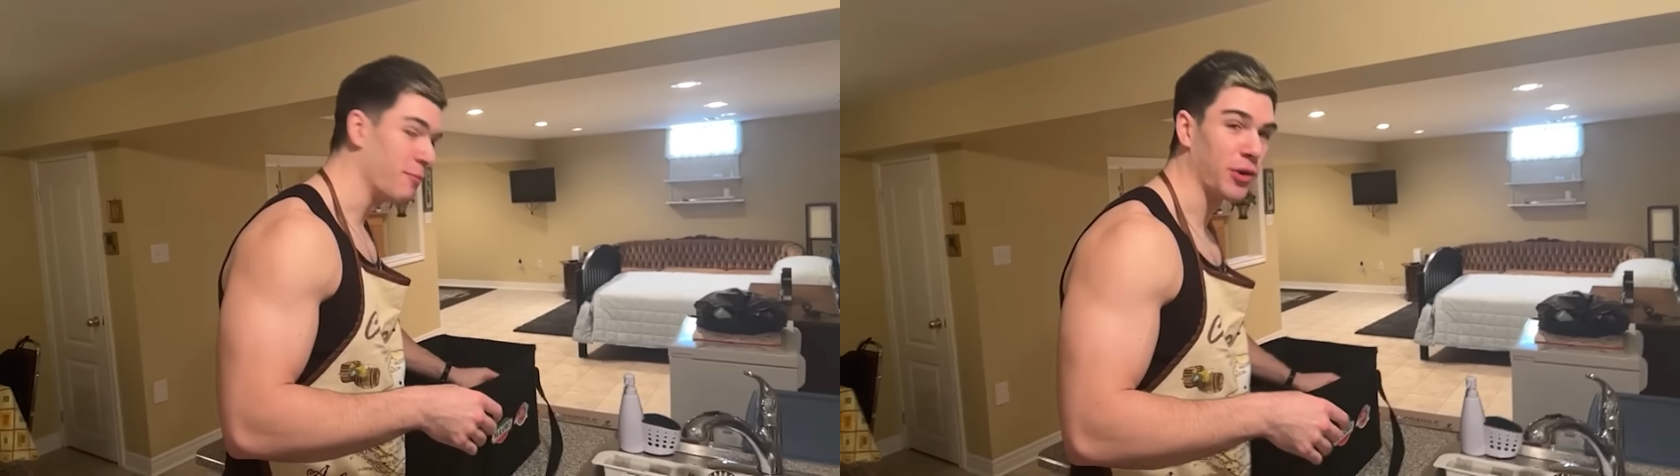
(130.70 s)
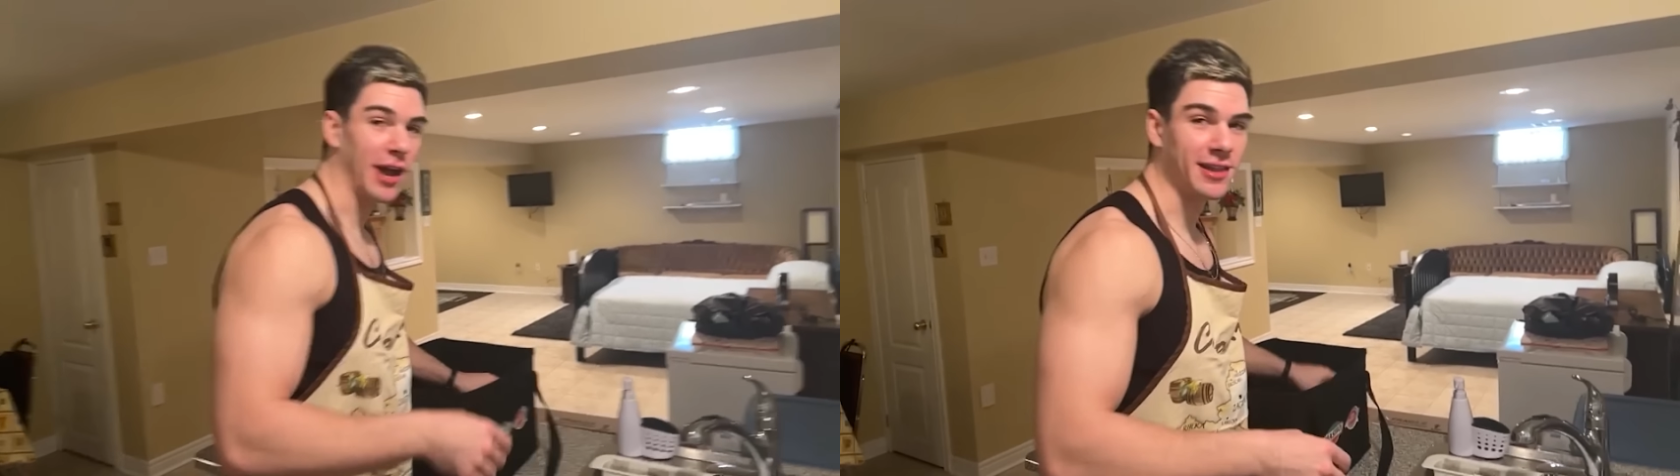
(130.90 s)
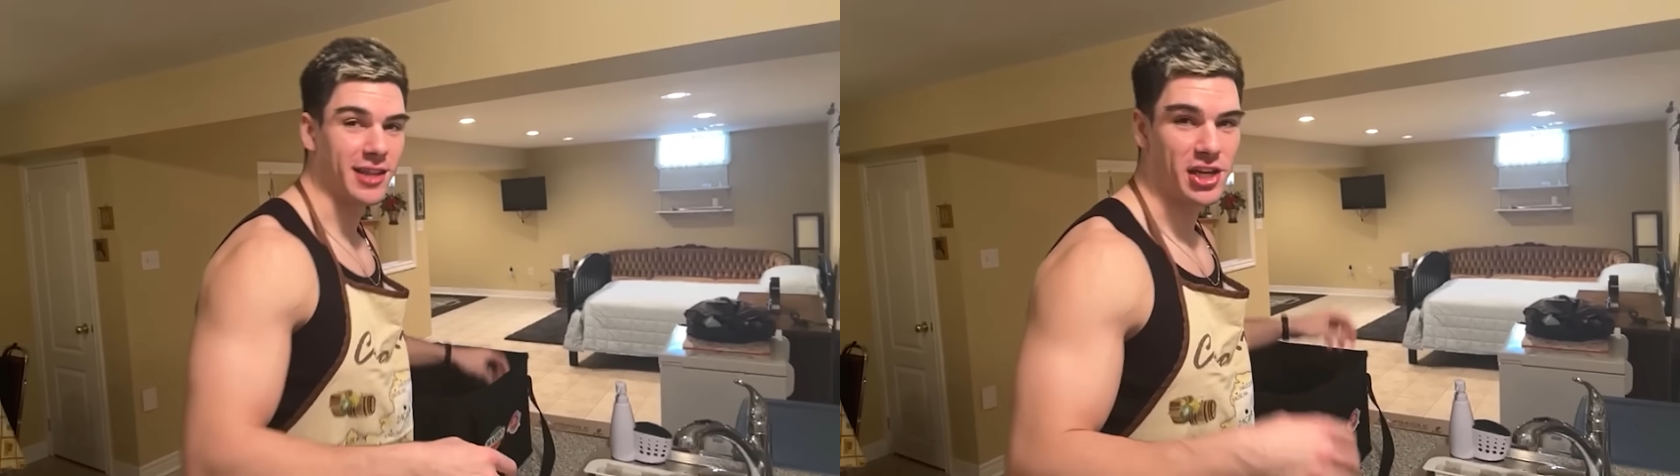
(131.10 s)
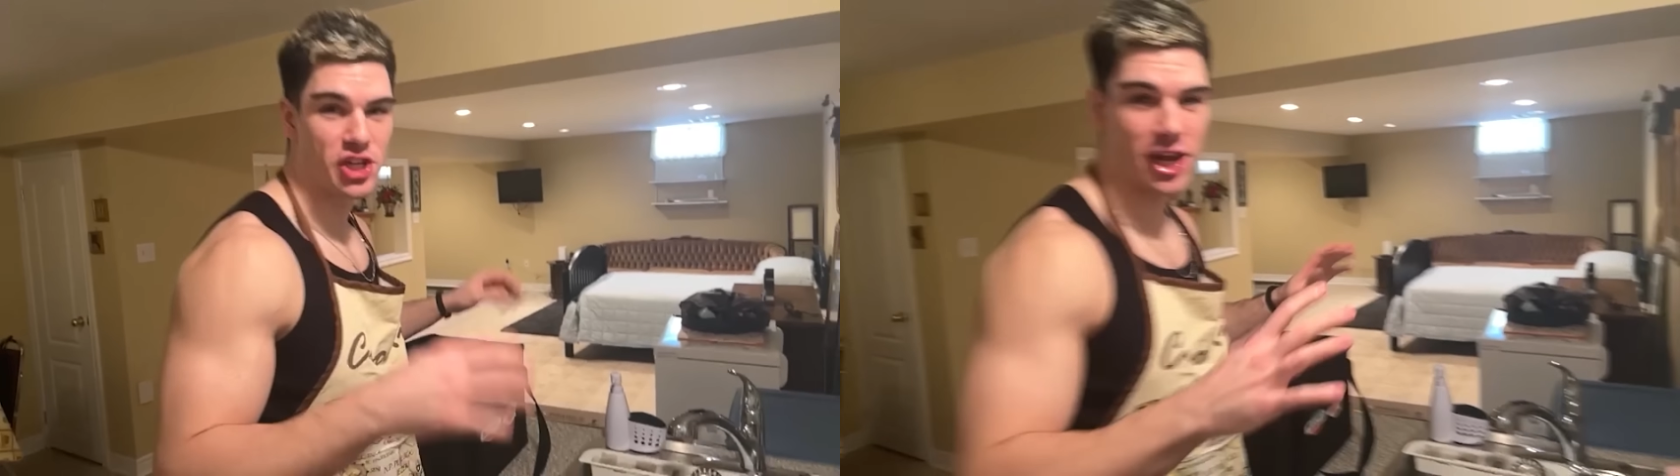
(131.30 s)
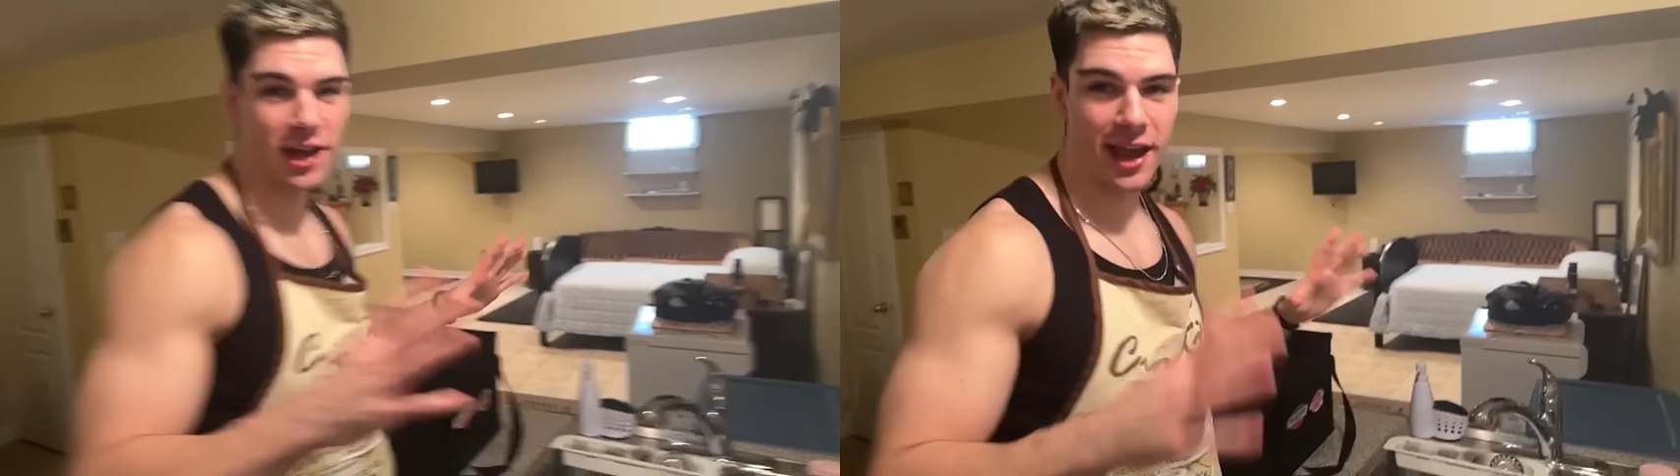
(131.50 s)
game where you have to
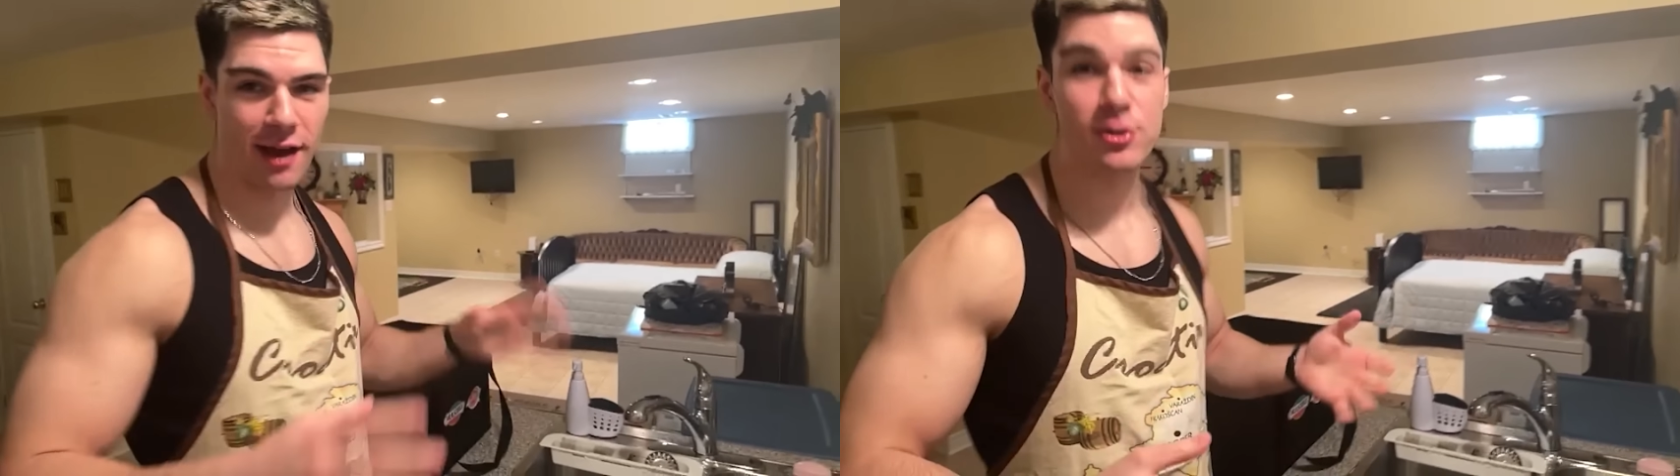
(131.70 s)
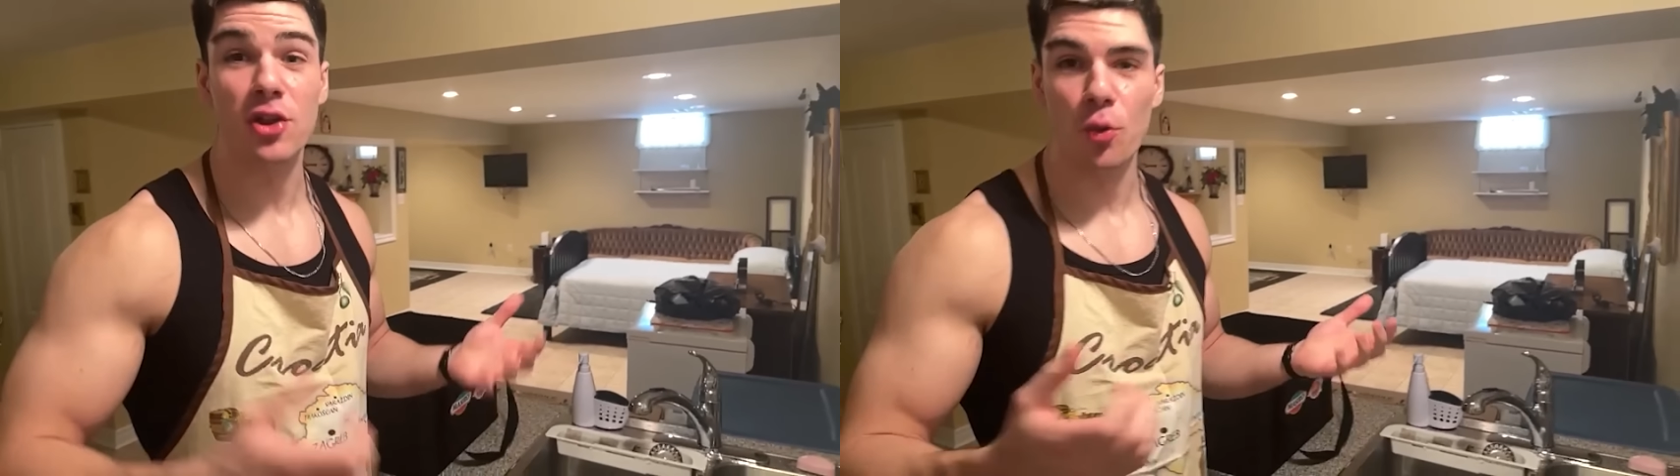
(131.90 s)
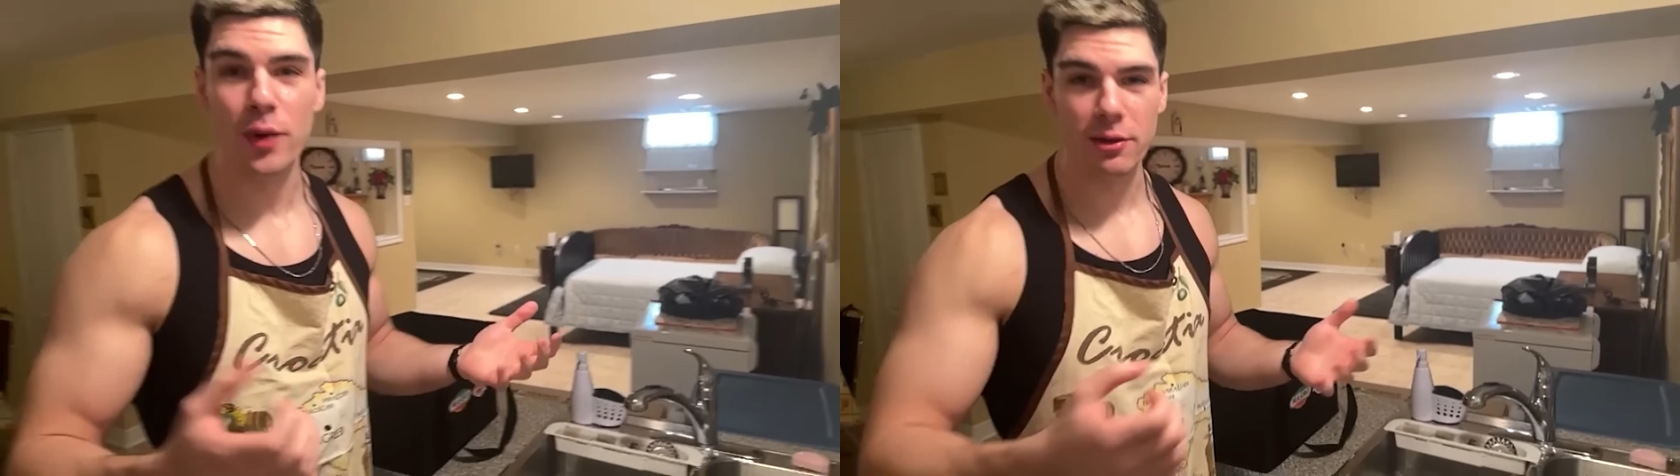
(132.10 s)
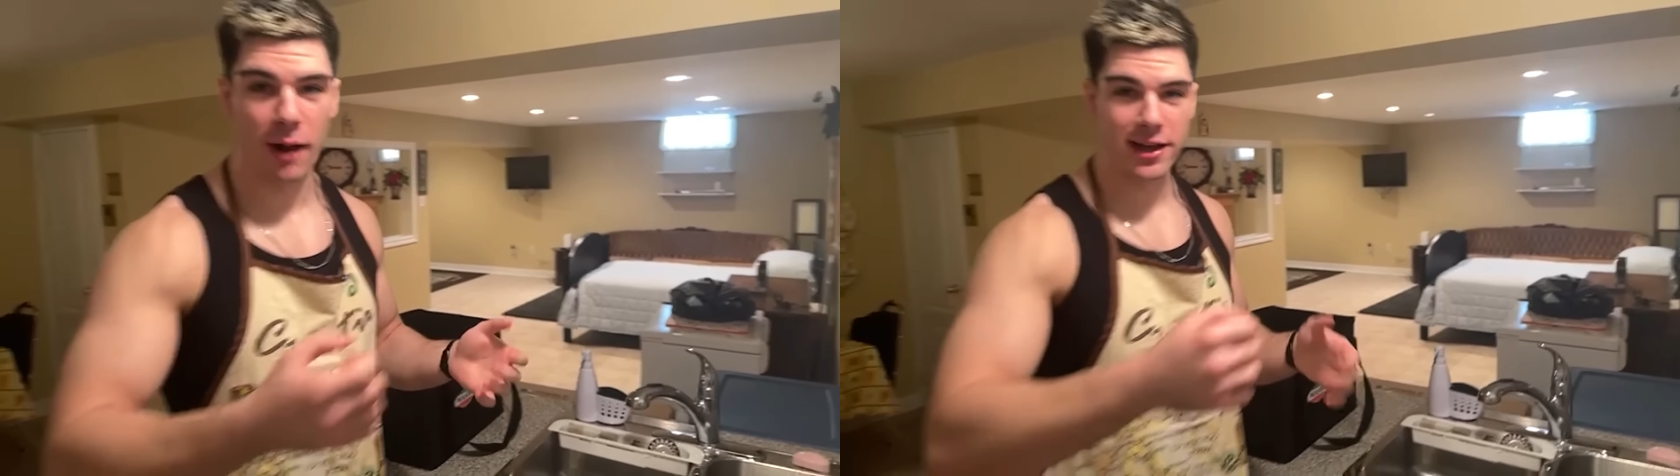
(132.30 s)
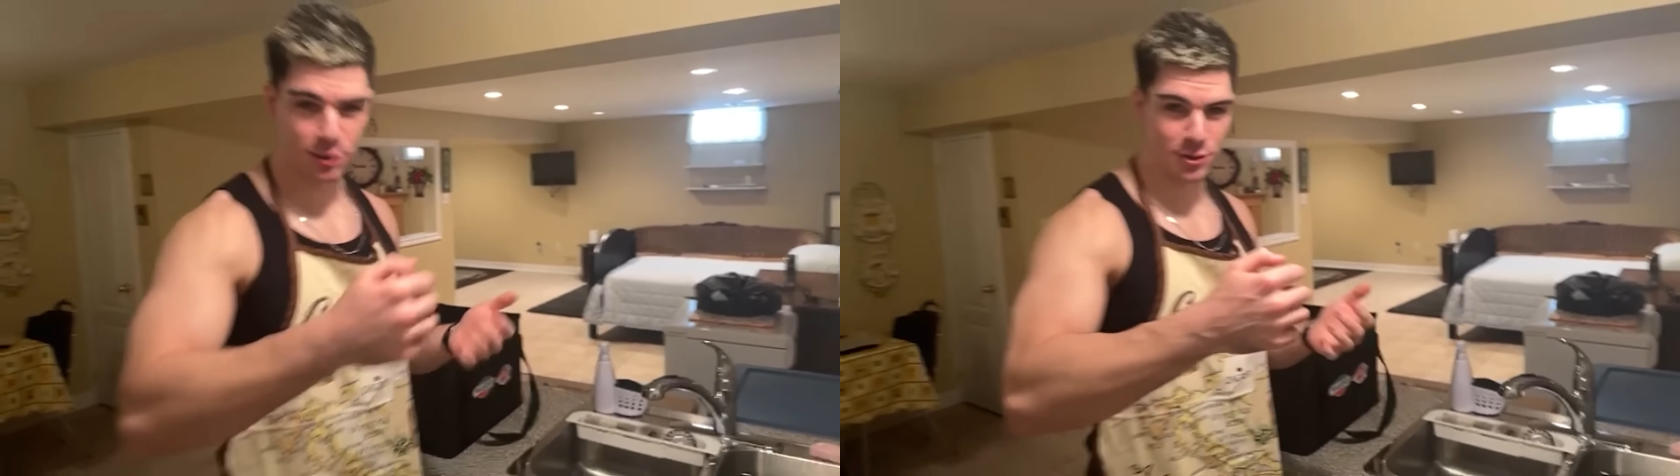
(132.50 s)
like shake a can. It was on the
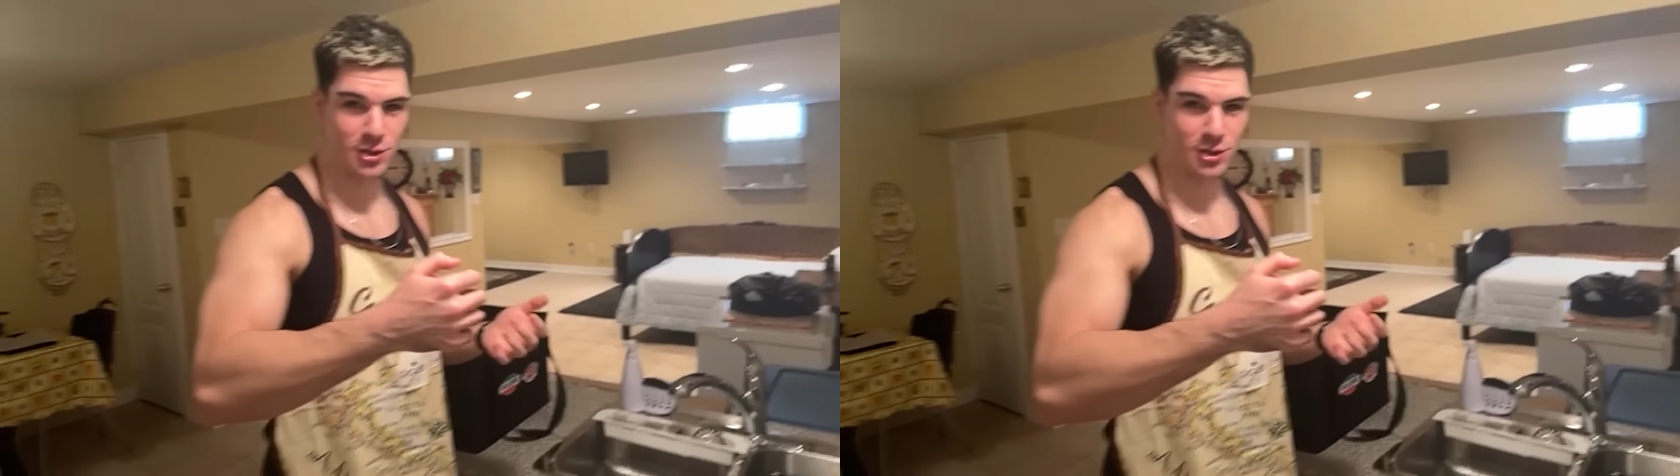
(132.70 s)
Wii, right?